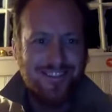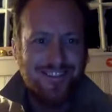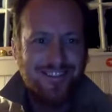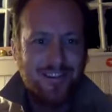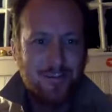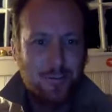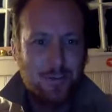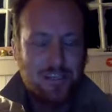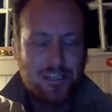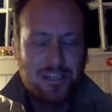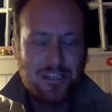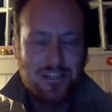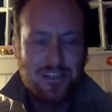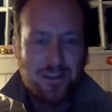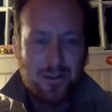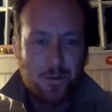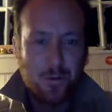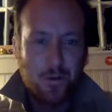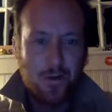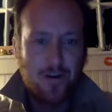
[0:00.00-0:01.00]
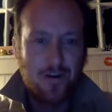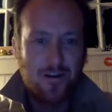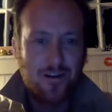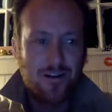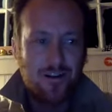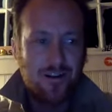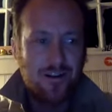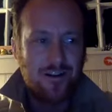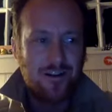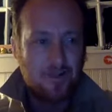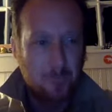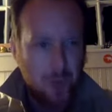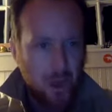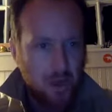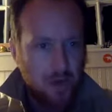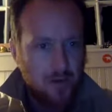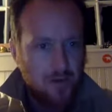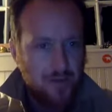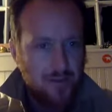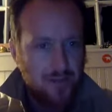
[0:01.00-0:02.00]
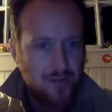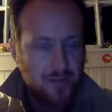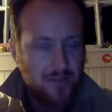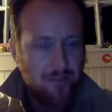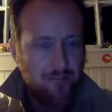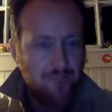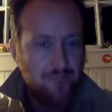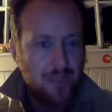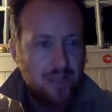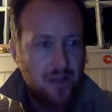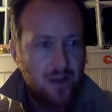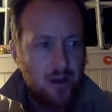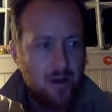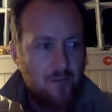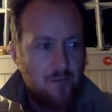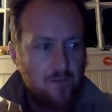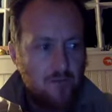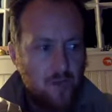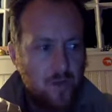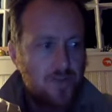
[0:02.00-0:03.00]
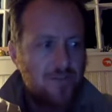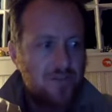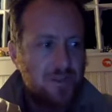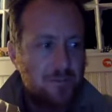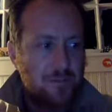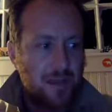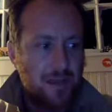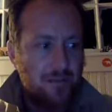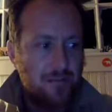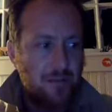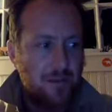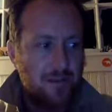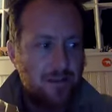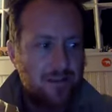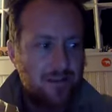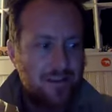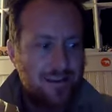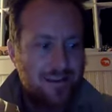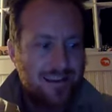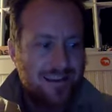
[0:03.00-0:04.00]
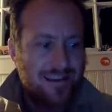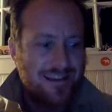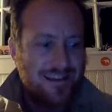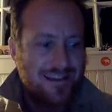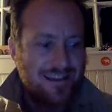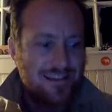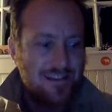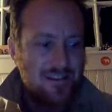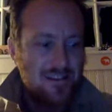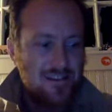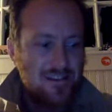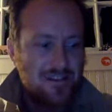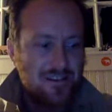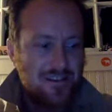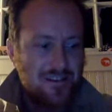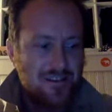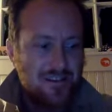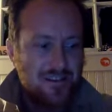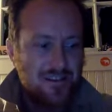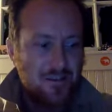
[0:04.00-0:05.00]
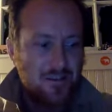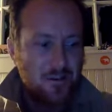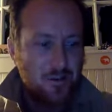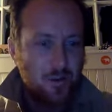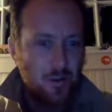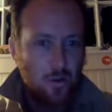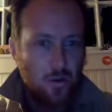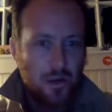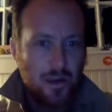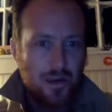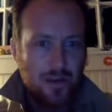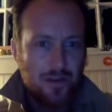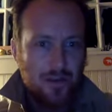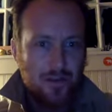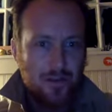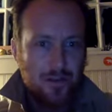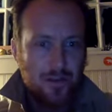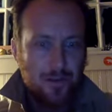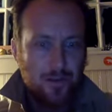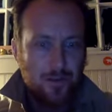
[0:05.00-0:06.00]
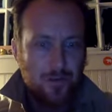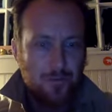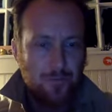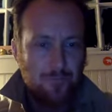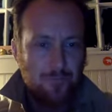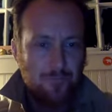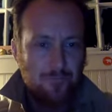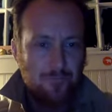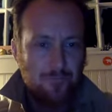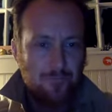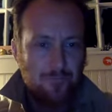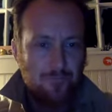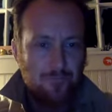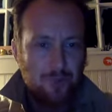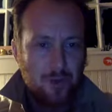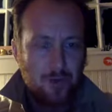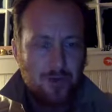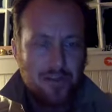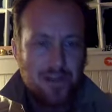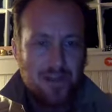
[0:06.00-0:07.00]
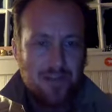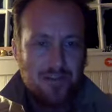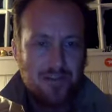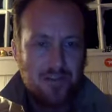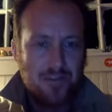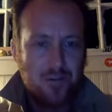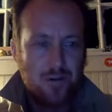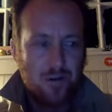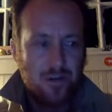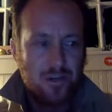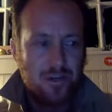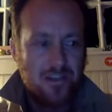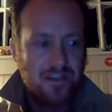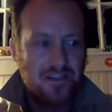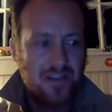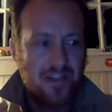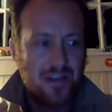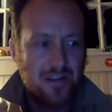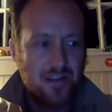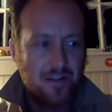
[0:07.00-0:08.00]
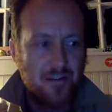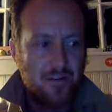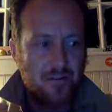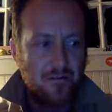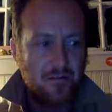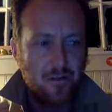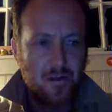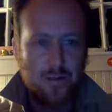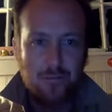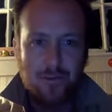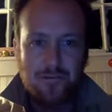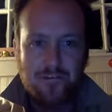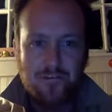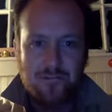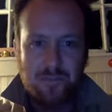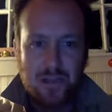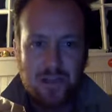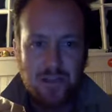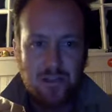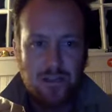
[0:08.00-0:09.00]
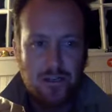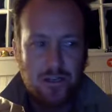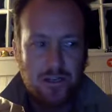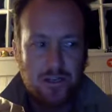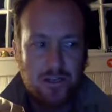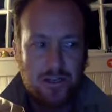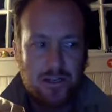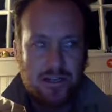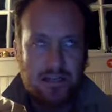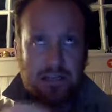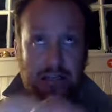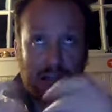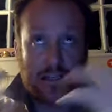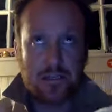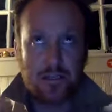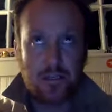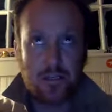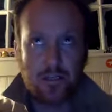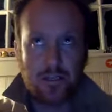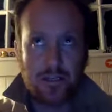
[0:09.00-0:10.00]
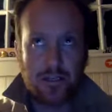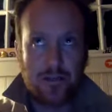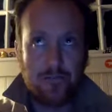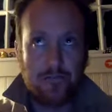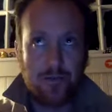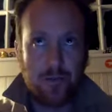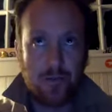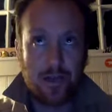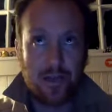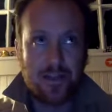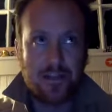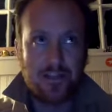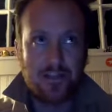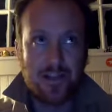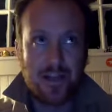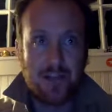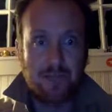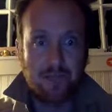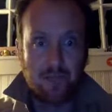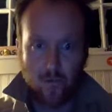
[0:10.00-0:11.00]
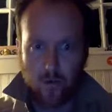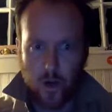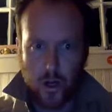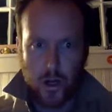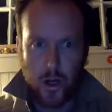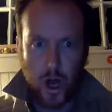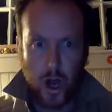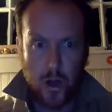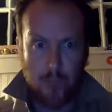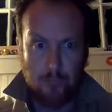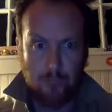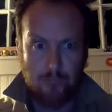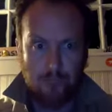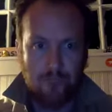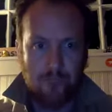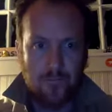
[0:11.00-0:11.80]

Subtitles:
which is that we're a democracy. And our First Amendment is the right to protest or dissent, the freedom of speech. Literally, if you like to say freedom,